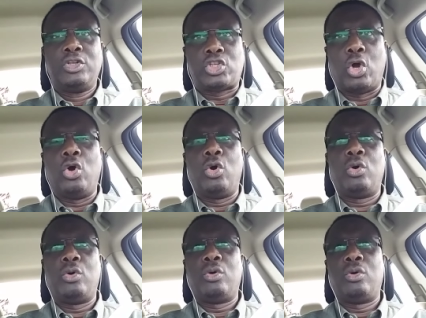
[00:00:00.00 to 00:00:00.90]
So
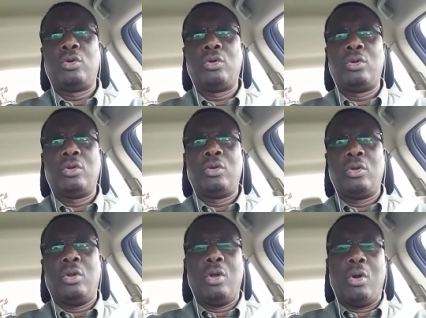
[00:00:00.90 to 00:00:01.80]

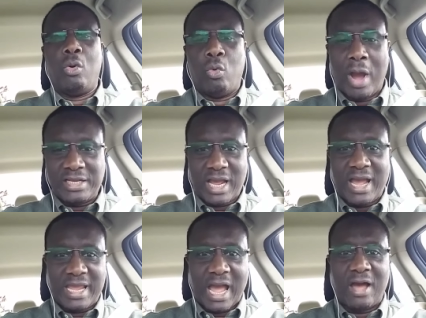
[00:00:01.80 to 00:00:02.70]
what
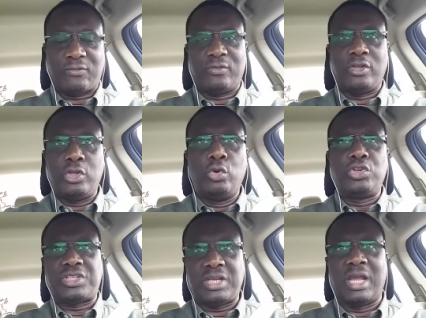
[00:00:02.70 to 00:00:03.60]
I have
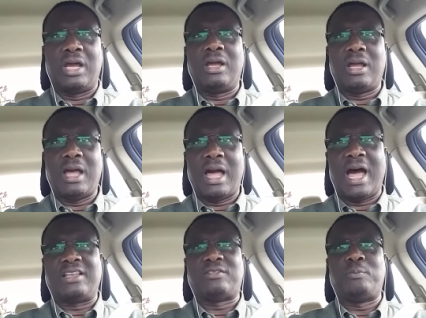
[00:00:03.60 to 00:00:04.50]
used here
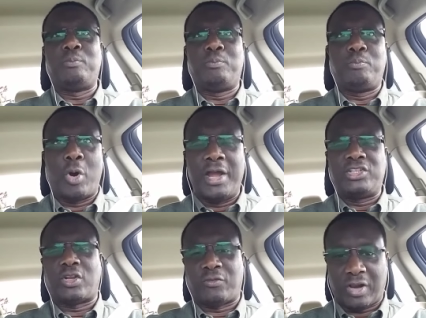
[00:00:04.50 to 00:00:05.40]
as
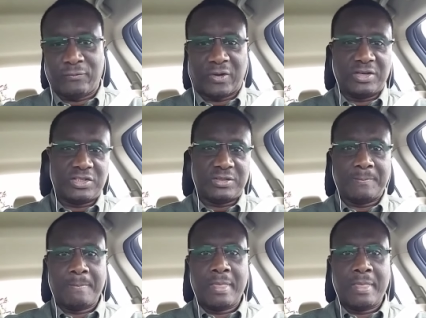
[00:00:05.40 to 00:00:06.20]
points of reference